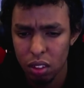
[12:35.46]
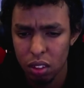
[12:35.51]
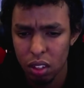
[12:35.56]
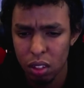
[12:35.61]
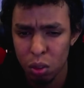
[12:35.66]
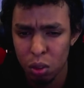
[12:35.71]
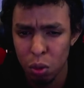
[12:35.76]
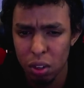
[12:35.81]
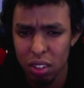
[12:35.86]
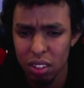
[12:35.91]

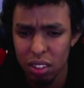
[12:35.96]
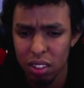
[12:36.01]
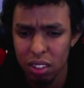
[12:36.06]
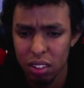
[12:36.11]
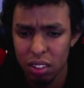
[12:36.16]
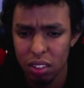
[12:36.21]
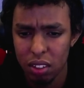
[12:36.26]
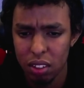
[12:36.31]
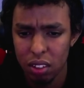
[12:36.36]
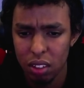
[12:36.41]
As what?
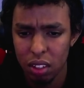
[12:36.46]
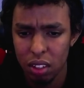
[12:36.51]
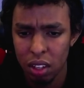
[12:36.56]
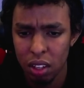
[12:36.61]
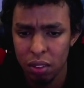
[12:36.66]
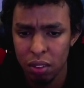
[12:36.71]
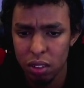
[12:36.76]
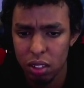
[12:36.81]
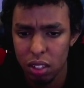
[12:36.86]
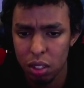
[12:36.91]
I've
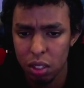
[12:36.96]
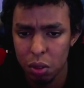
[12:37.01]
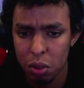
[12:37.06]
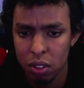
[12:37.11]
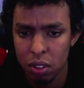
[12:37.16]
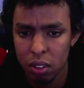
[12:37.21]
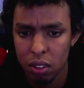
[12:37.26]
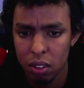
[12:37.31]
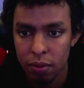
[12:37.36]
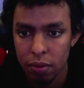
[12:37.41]
never seen this
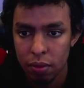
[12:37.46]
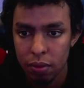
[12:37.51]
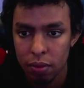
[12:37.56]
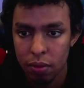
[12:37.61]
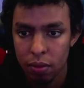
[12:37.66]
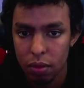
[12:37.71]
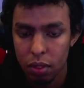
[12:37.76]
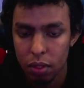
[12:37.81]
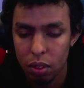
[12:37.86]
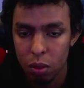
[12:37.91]
one.
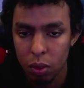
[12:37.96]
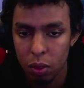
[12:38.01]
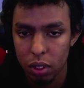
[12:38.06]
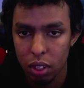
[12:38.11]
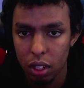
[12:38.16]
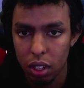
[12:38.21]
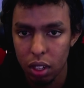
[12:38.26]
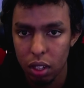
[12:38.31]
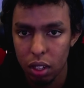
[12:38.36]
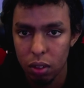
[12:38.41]
What
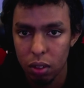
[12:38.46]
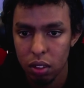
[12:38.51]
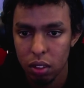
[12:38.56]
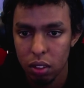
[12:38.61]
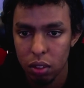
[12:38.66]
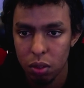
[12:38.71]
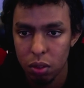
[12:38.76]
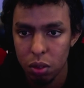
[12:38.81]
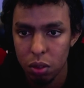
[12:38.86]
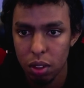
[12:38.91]
the hell?
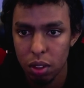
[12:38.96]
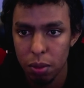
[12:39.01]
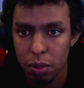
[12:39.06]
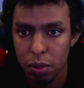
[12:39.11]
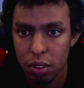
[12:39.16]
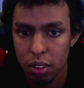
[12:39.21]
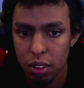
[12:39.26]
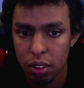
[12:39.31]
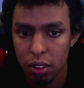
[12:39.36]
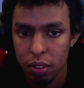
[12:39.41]
What's with the
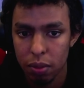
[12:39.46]
music?